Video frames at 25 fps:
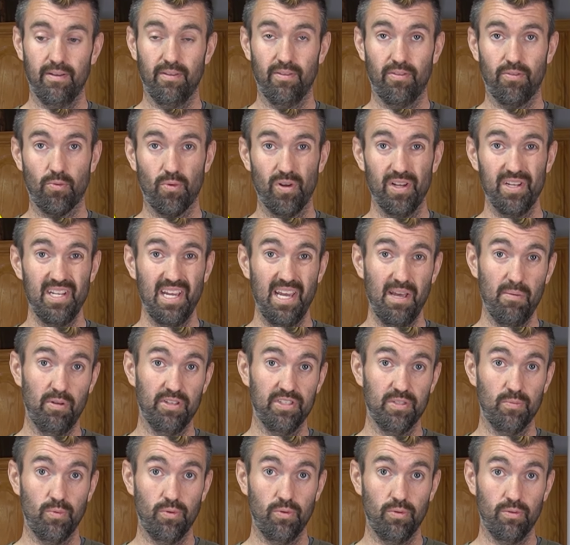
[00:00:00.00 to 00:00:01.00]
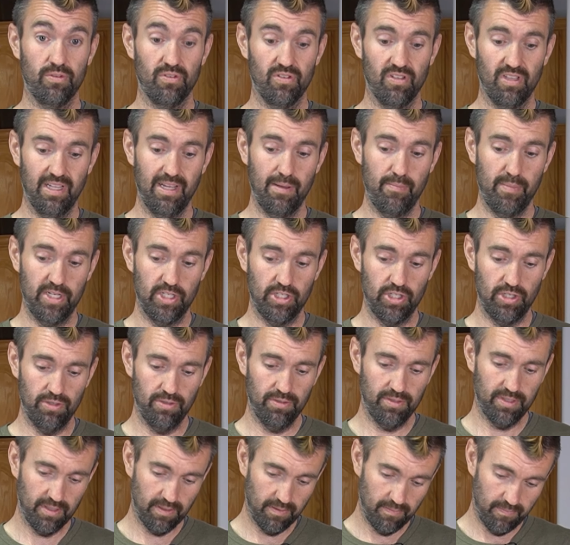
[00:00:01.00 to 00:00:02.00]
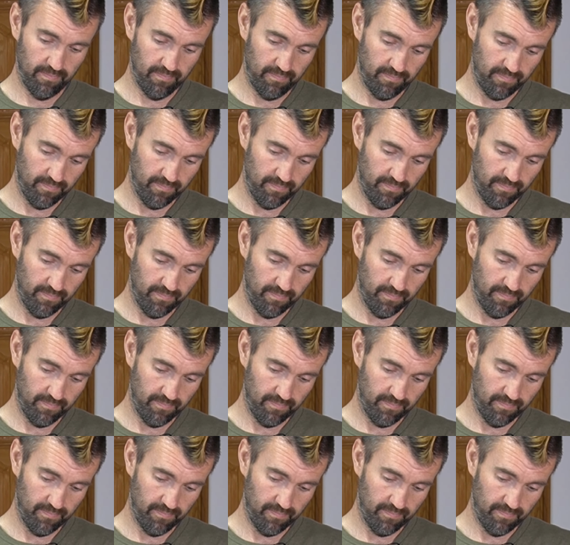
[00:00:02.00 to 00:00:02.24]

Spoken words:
3 tablespoons lemon juice.